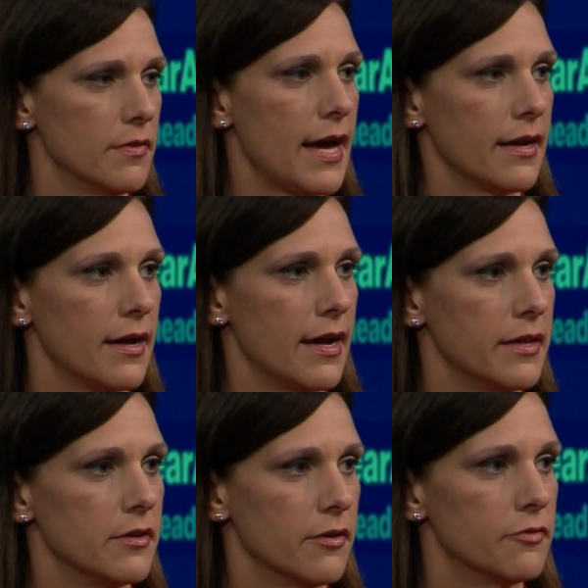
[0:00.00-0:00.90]
that
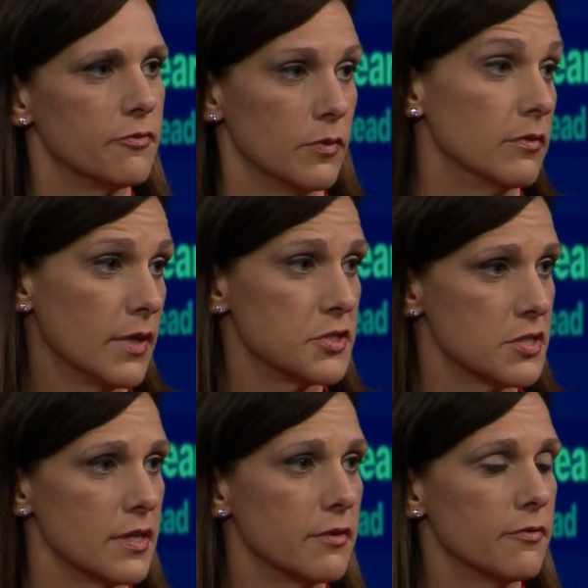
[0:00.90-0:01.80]
kind of
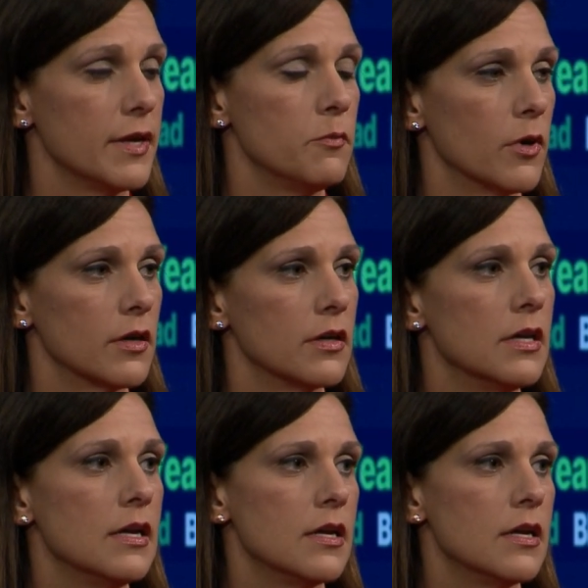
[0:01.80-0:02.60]
legislative framework.